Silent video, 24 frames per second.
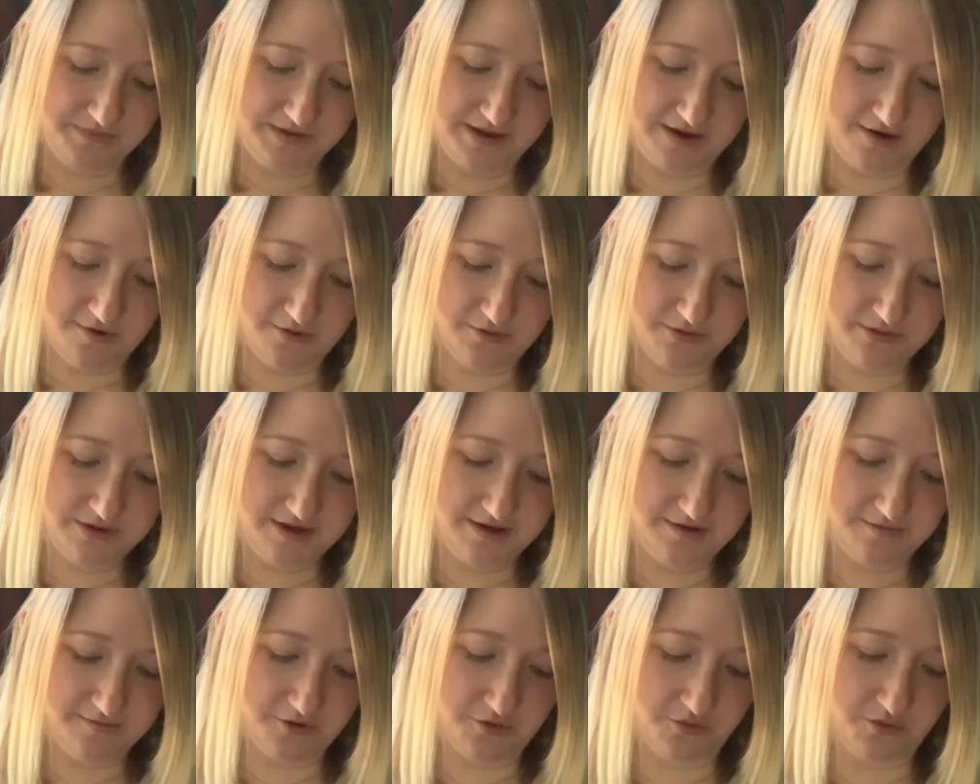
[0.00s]
It
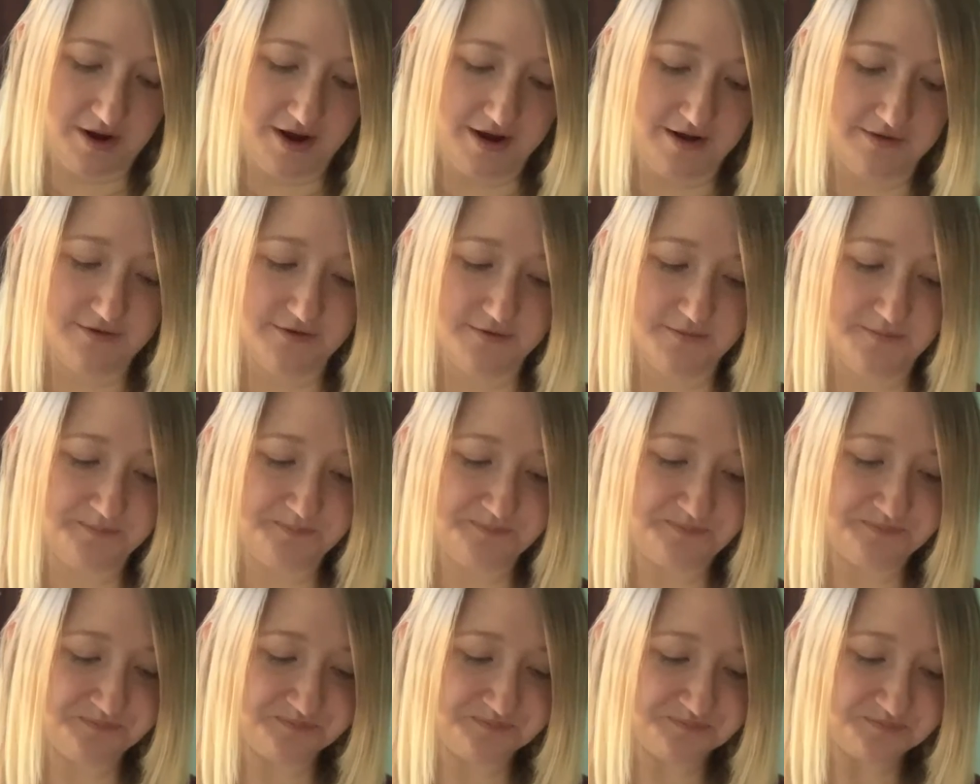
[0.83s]
only arrived
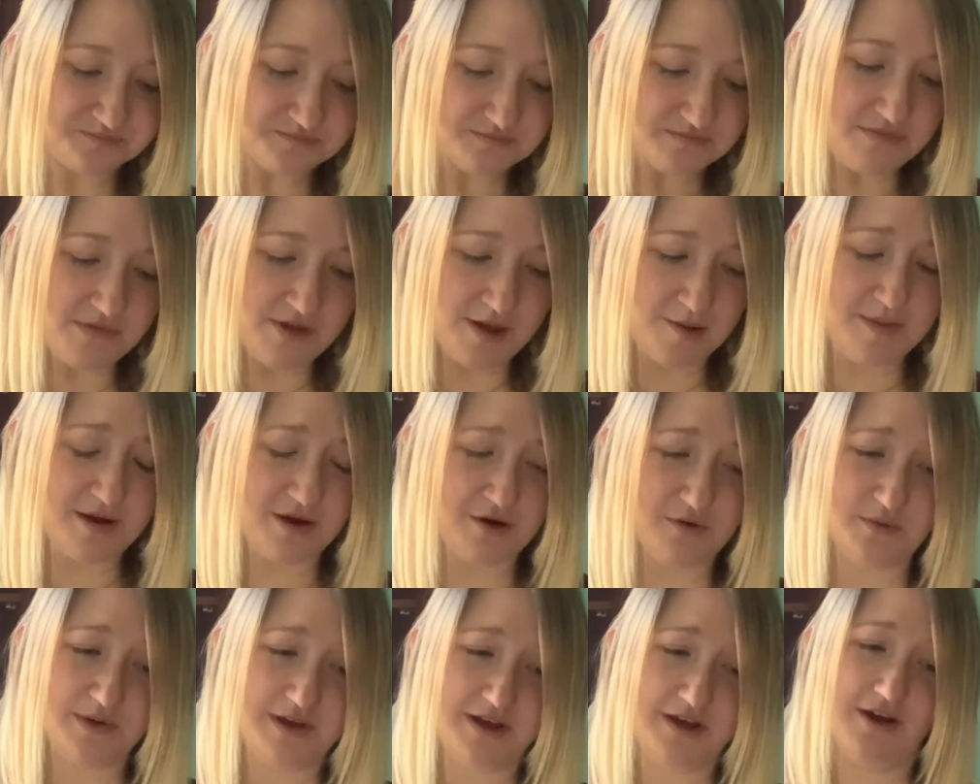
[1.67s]
about
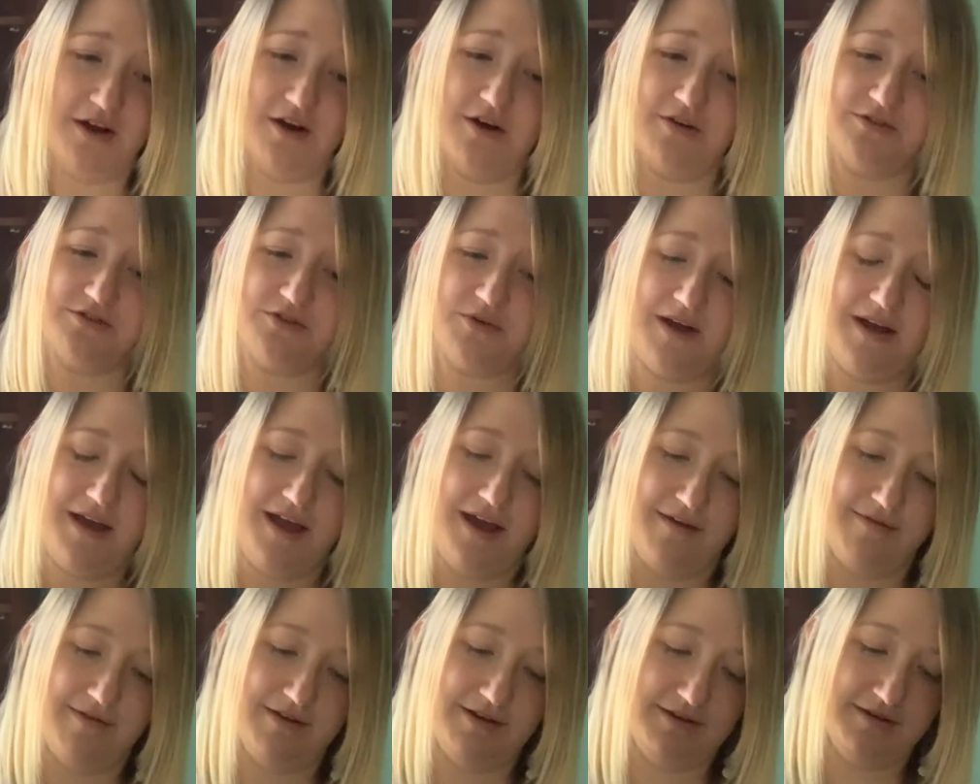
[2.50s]
a week ago, so I
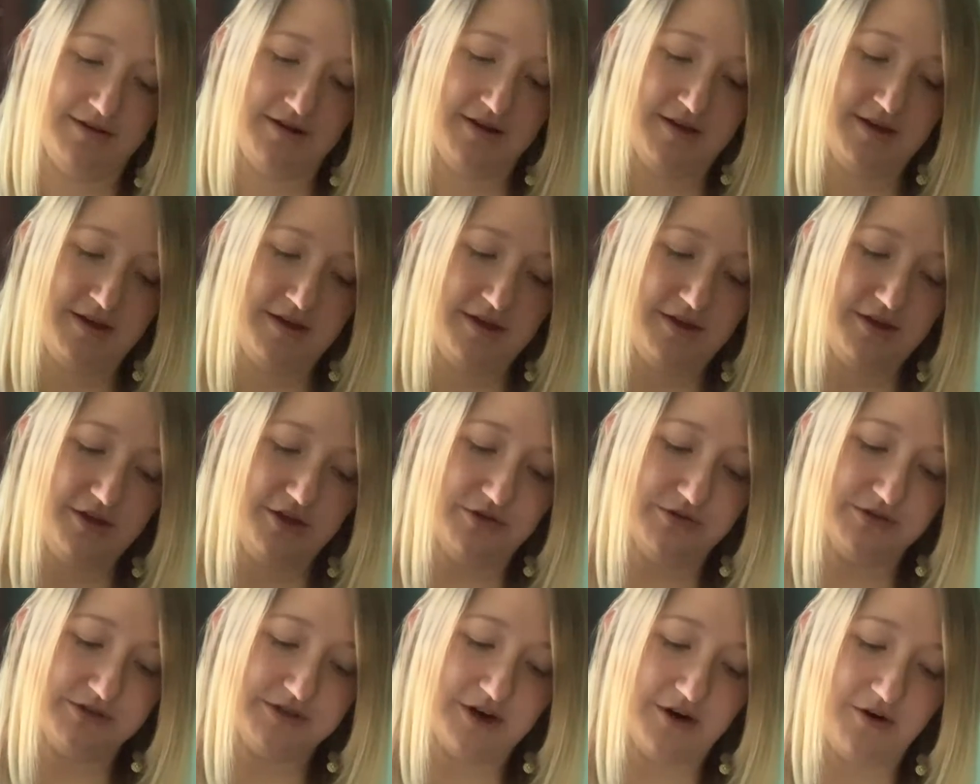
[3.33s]
haven't
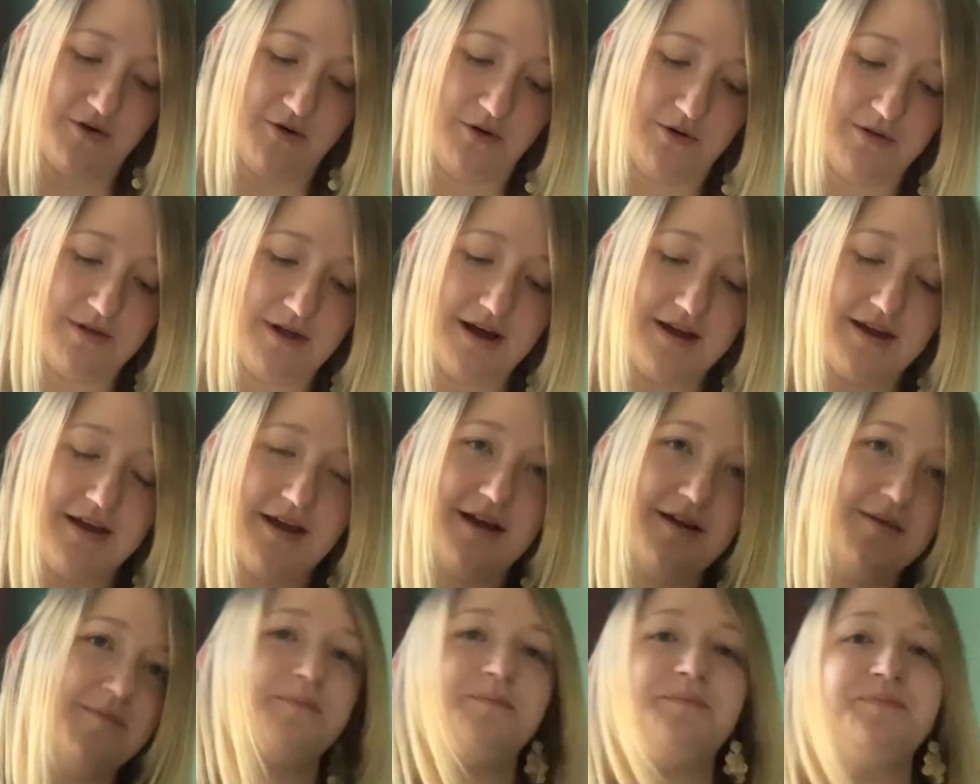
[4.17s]
used it a whole lot
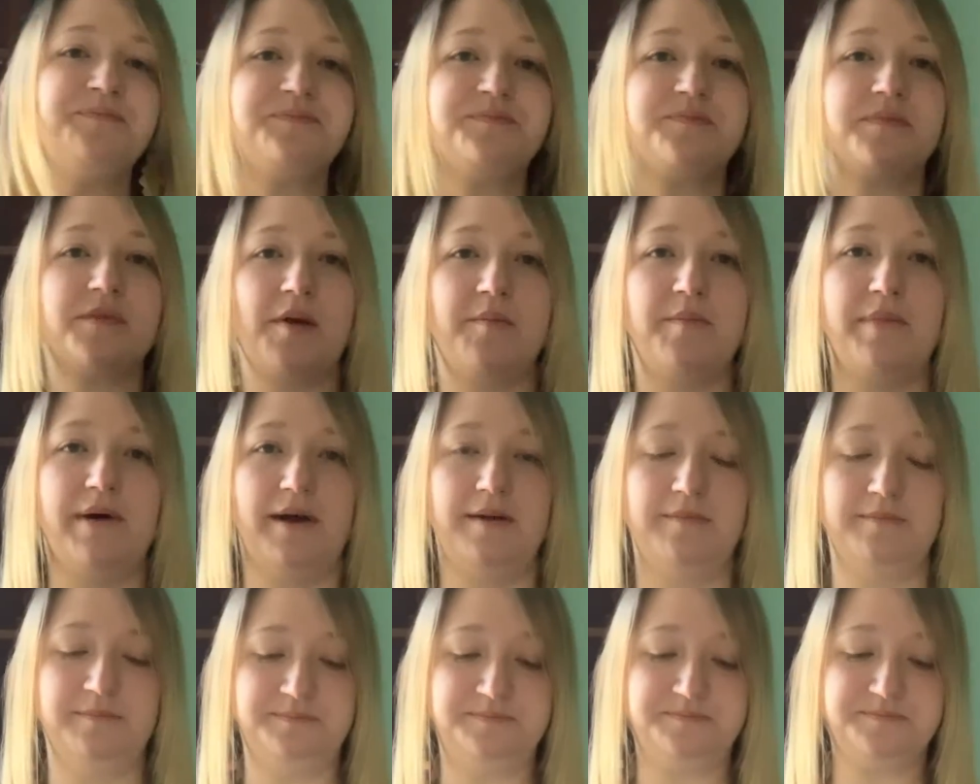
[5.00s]
yet,
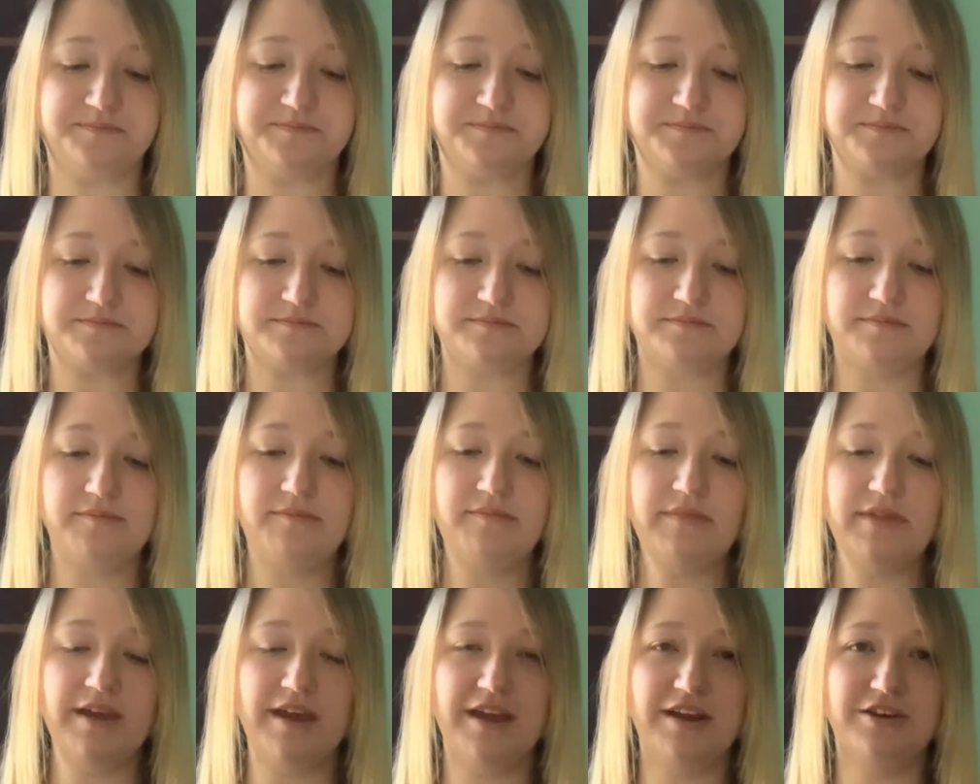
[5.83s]
but
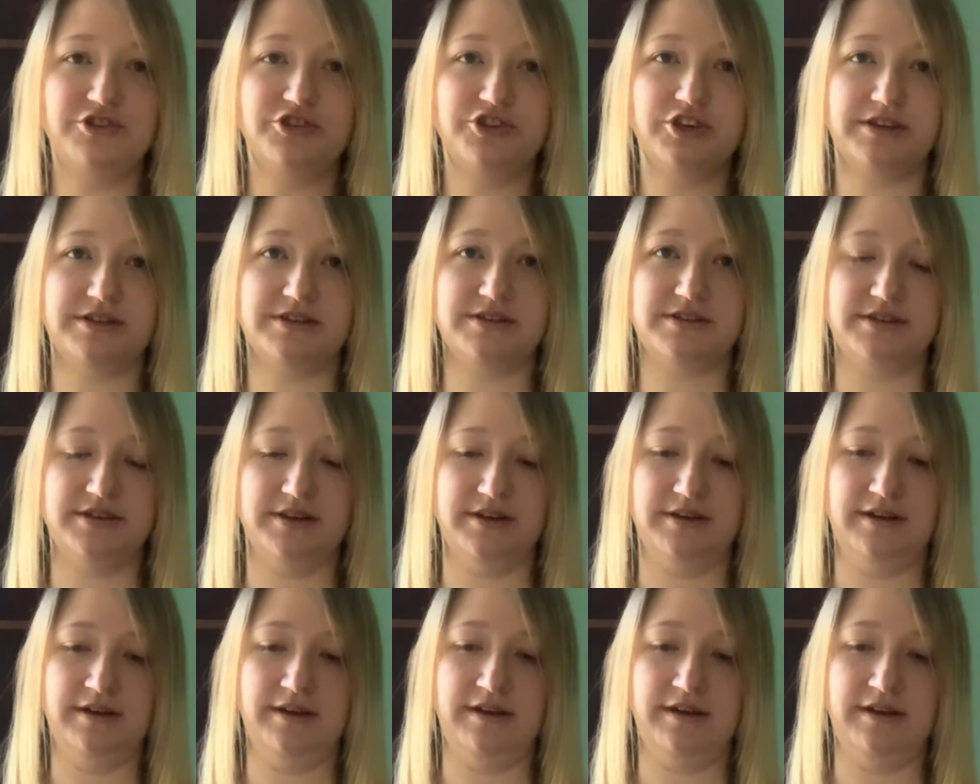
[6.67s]
it just,